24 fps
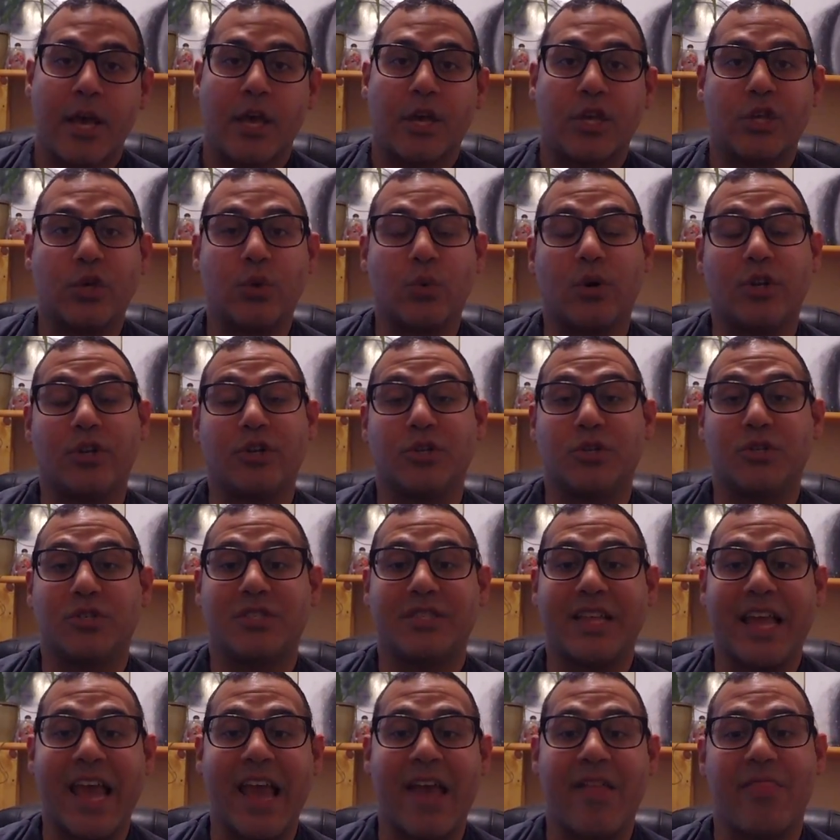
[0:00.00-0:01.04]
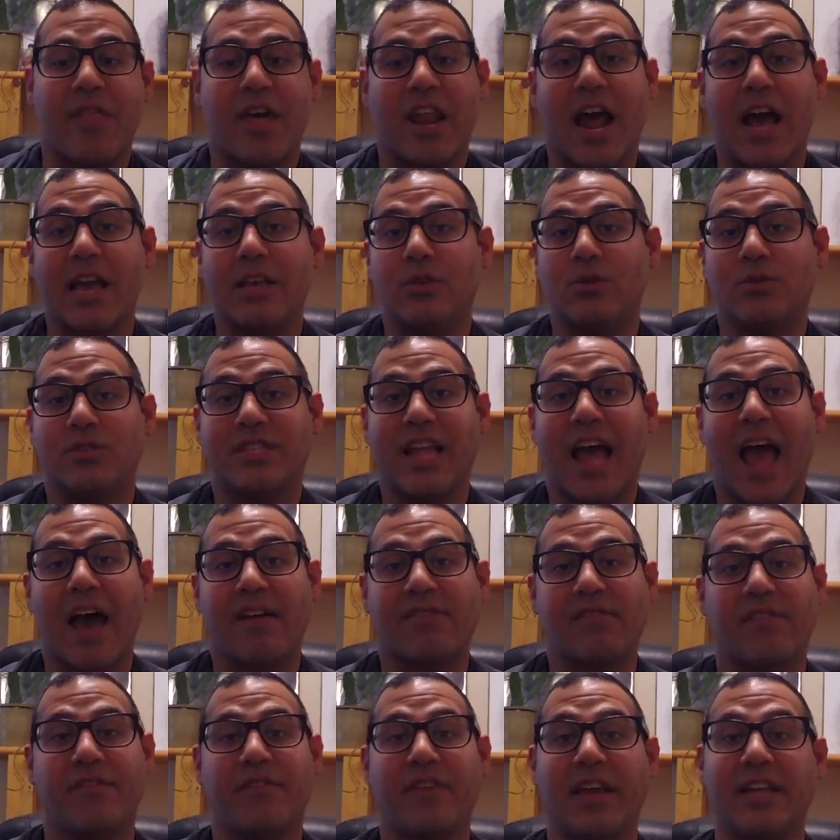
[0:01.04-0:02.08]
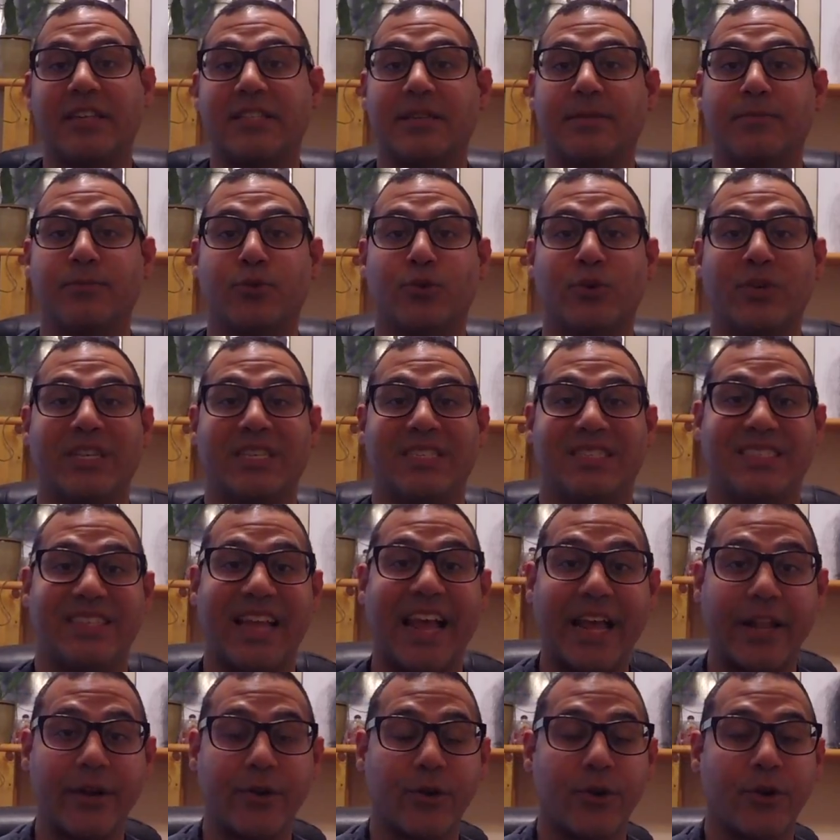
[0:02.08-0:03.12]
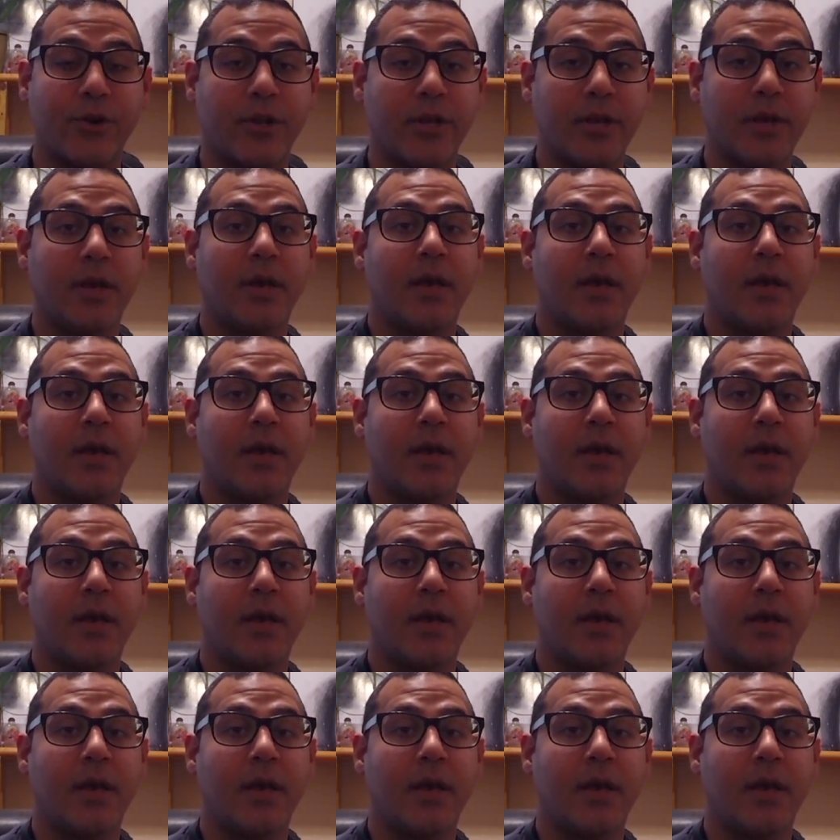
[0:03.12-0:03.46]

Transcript: you understand that I used to have a Phantom 3 Standard.